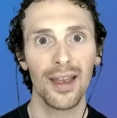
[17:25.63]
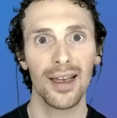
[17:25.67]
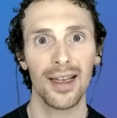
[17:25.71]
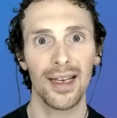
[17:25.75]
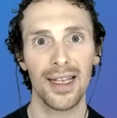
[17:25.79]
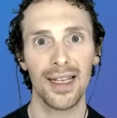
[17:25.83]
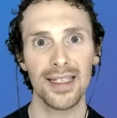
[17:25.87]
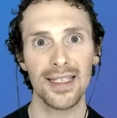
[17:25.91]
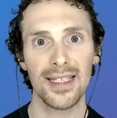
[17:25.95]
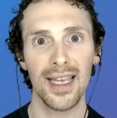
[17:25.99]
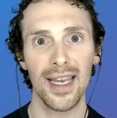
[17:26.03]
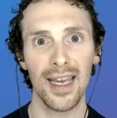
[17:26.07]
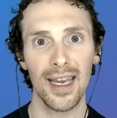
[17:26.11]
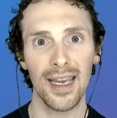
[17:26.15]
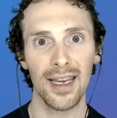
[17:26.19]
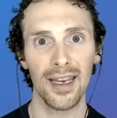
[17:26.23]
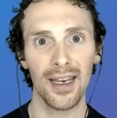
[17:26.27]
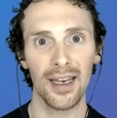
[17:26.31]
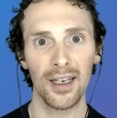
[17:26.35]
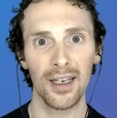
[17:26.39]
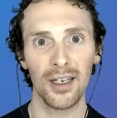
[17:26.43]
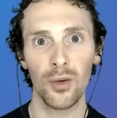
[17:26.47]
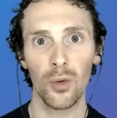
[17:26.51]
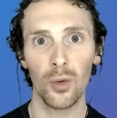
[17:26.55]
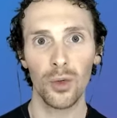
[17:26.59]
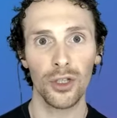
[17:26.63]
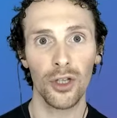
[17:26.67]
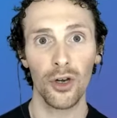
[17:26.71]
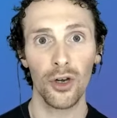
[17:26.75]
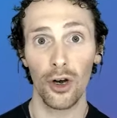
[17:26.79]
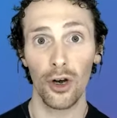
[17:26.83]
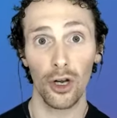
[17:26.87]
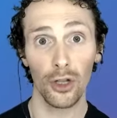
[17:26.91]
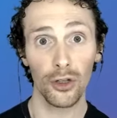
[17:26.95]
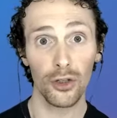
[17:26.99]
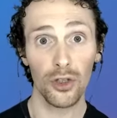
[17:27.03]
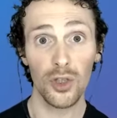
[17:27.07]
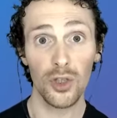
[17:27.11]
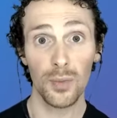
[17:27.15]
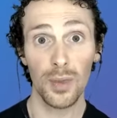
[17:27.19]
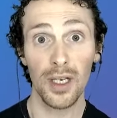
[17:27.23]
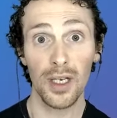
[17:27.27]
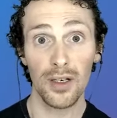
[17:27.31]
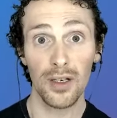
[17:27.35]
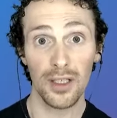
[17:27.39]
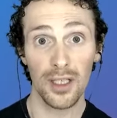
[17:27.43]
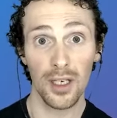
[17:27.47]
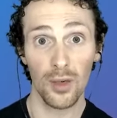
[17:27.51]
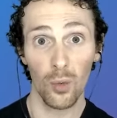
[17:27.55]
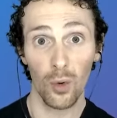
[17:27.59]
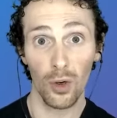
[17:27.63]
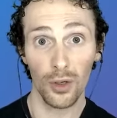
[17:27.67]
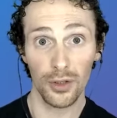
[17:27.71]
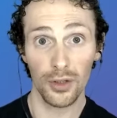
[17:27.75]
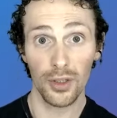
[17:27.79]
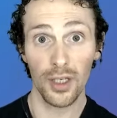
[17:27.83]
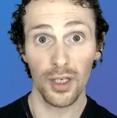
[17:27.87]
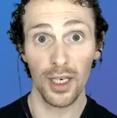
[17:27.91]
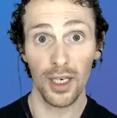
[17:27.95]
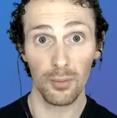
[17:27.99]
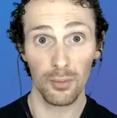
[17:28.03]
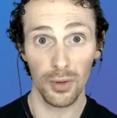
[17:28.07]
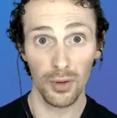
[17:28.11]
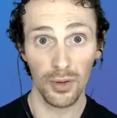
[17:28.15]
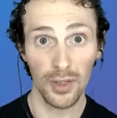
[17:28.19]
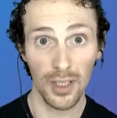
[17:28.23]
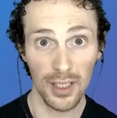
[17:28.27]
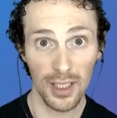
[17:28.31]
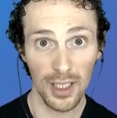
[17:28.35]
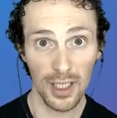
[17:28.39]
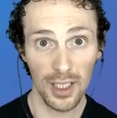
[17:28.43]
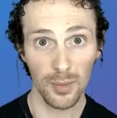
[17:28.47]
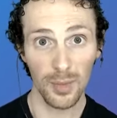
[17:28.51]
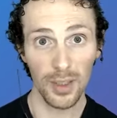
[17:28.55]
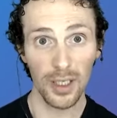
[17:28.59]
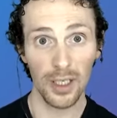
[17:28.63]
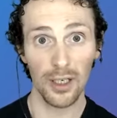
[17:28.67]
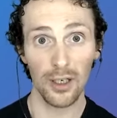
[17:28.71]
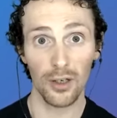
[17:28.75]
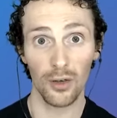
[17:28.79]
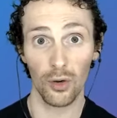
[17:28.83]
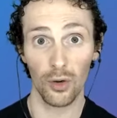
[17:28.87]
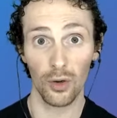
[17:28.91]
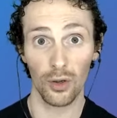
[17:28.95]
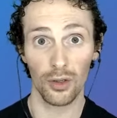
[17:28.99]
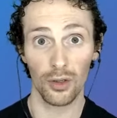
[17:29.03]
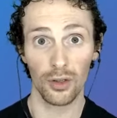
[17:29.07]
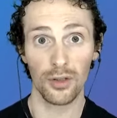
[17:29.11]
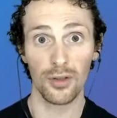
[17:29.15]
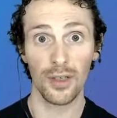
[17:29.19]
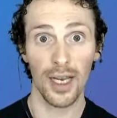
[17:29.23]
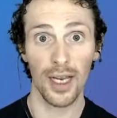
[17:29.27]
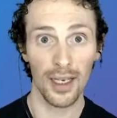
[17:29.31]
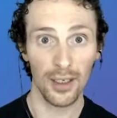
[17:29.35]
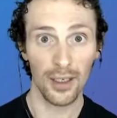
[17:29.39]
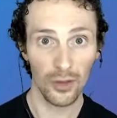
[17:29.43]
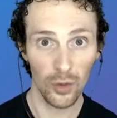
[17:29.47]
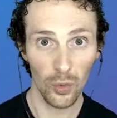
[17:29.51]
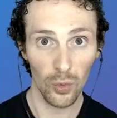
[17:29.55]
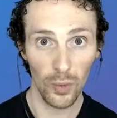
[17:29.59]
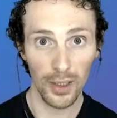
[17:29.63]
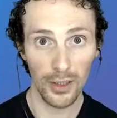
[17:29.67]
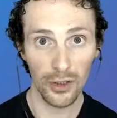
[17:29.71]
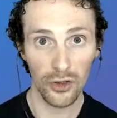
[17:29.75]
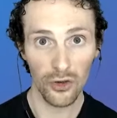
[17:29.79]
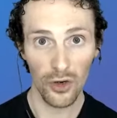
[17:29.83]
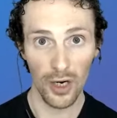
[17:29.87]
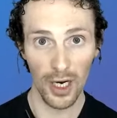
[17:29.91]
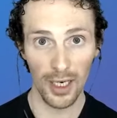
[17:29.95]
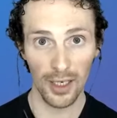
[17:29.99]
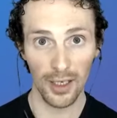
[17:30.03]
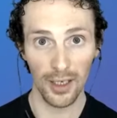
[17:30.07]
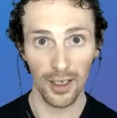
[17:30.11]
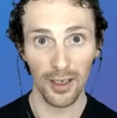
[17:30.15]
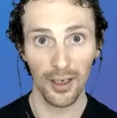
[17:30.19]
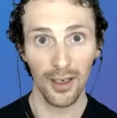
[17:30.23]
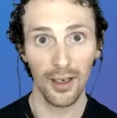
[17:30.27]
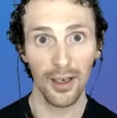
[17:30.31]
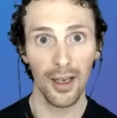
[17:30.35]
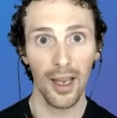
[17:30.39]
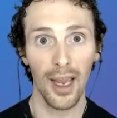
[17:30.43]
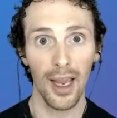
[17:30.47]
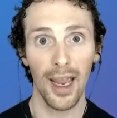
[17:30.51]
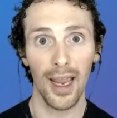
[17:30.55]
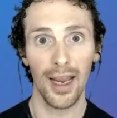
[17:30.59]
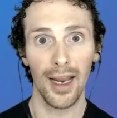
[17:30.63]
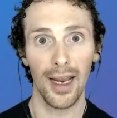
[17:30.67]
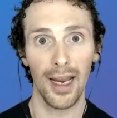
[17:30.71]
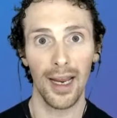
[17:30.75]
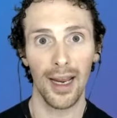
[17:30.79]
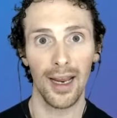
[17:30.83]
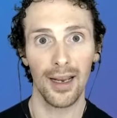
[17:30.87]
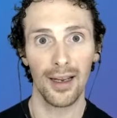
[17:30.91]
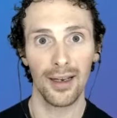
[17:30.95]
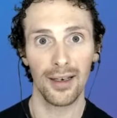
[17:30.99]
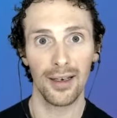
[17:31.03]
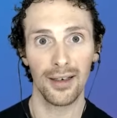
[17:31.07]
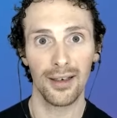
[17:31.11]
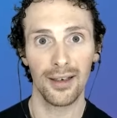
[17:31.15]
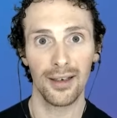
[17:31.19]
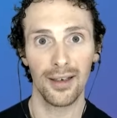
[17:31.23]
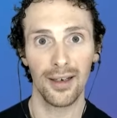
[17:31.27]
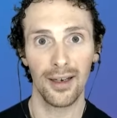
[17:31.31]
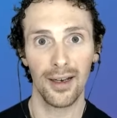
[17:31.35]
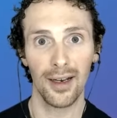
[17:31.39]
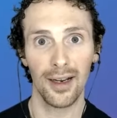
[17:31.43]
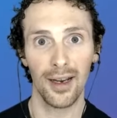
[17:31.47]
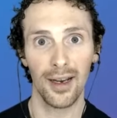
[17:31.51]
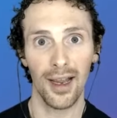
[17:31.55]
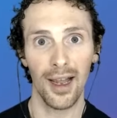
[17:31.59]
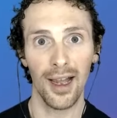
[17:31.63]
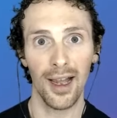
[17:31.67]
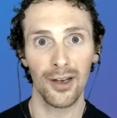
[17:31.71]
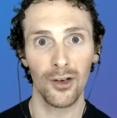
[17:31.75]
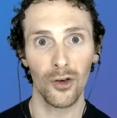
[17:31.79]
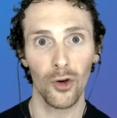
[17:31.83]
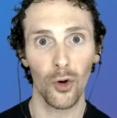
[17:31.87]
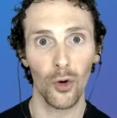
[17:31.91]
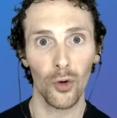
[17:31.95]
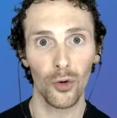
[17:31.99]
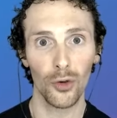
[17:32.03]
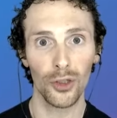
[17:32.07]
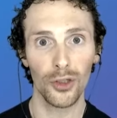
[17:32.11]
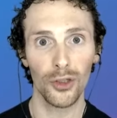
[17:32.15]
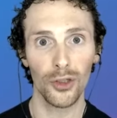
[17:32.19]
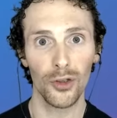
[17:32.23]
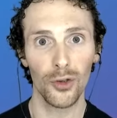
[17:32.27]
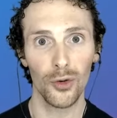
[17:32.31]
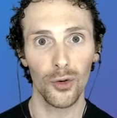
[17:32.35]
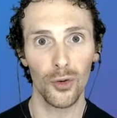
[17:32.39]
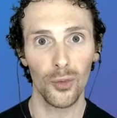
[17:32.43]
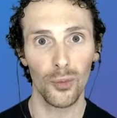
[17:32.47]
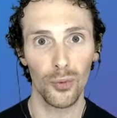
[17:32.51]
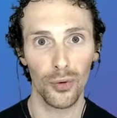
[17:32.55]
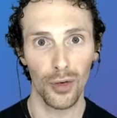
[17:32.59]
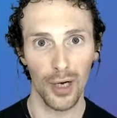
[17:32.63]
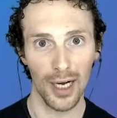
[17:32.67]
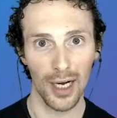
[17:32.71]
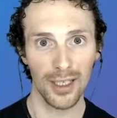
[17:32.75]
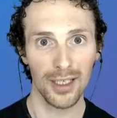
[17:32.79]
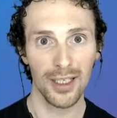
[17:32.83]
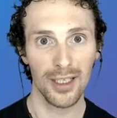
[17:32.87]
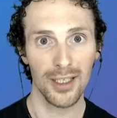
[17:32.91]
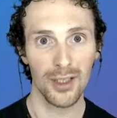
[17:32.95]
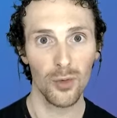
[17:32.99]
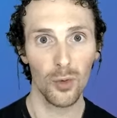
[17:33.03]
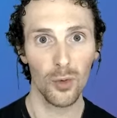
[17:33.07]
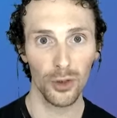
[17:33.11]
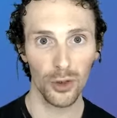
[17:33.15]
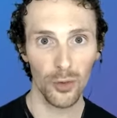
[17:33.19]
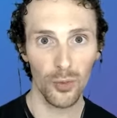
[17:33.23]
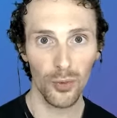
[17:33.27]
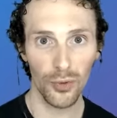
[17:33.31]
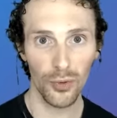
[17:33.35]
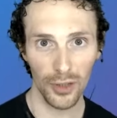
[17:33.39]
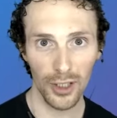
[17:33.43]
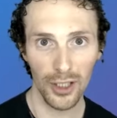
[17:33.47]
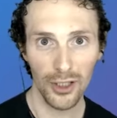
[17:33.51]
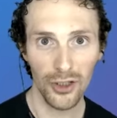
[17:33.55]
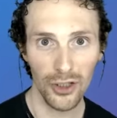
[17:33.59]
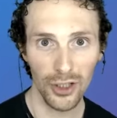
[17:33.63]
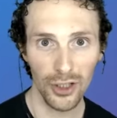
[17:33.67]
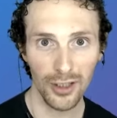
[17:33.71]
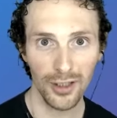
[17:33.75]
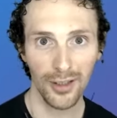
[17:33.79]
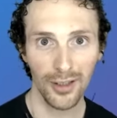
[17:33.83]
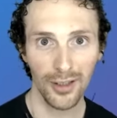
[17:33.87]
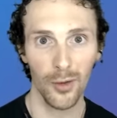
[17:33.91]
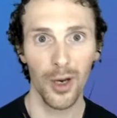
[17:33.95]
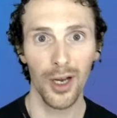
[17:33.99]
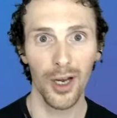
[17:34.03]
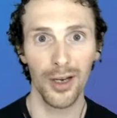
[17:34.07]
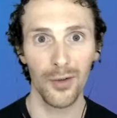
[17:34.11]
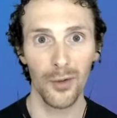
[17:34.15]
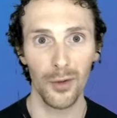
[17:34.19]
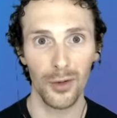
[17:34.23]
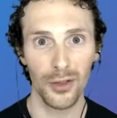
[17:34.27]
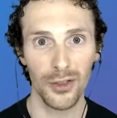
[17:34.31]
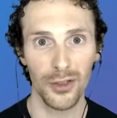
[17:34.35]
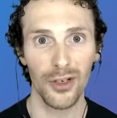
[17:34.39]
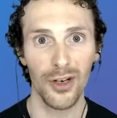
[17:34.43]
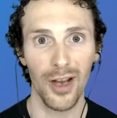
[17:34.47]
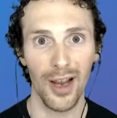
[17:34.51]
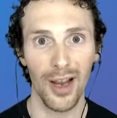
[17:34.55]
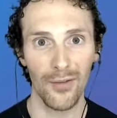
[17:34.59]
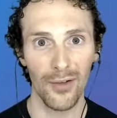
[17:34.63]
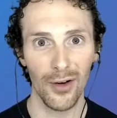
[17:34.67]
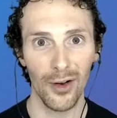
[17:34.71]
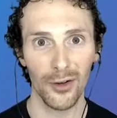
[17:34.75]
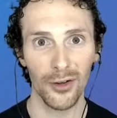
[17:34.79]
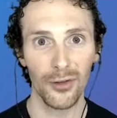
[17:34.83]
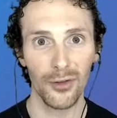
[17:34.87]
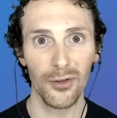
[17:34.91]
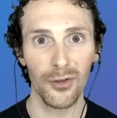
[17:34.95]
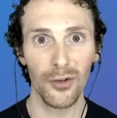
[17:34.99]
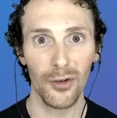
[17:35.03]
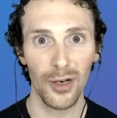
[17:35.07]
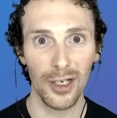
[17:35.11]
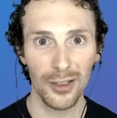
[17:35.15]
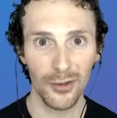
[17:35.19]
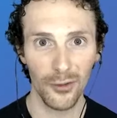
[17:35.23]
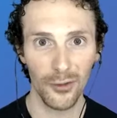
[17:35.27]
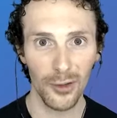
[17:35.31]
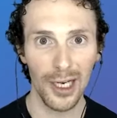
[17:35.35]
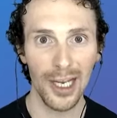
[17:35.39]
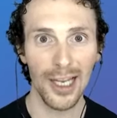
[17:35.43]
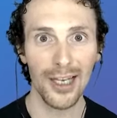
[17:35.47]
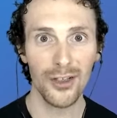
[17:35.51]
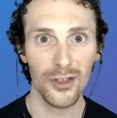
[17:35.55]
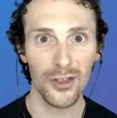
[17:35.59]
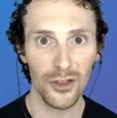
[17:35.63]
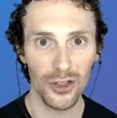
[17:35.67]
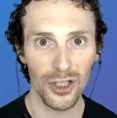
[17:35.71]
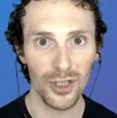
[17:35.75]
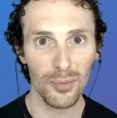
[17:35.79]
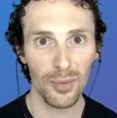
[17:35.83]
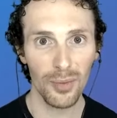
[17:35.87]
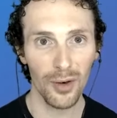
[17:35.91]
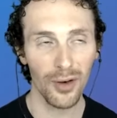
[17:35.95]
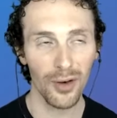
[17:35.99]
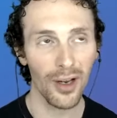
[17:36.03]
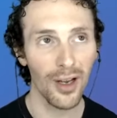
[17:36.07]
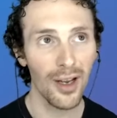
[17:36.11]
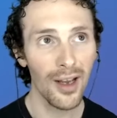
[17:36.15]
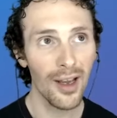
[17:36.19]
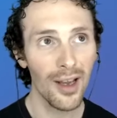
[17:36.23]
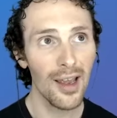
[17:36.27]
Let's say there are a lot of speakers that want to get booked as a speaker or to win training. And I know you practice what you preach, which you have a lot of great relationship on.